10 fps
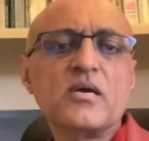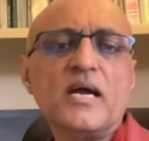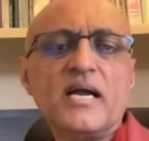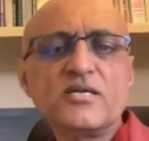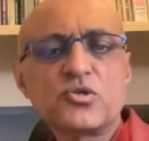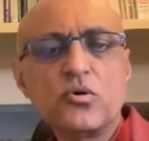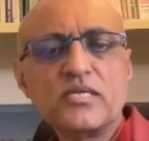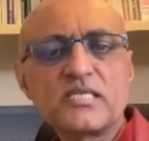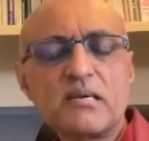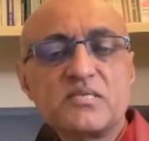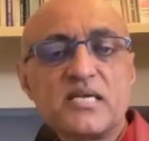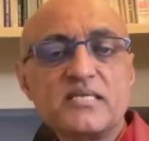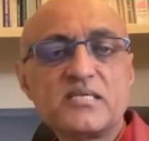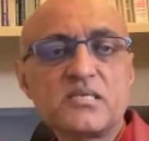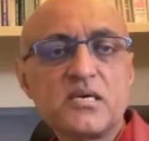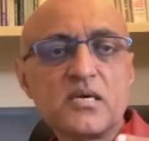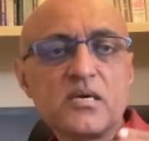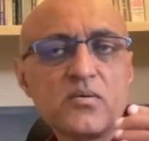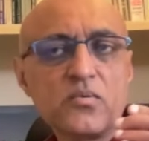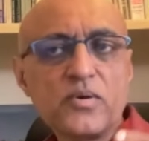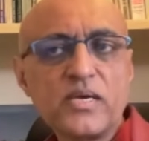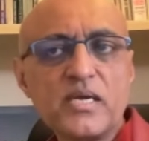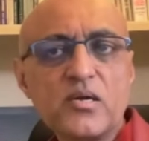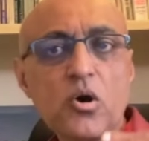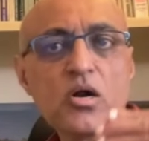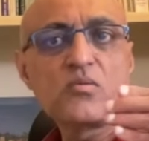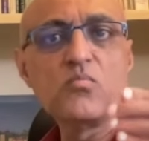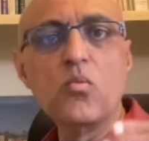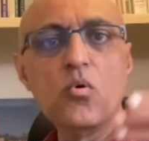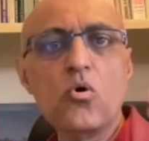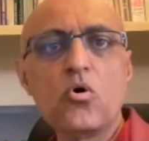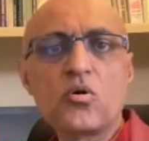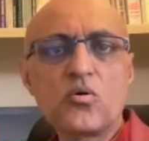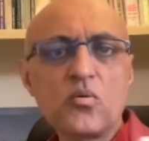And so in some sense, we got more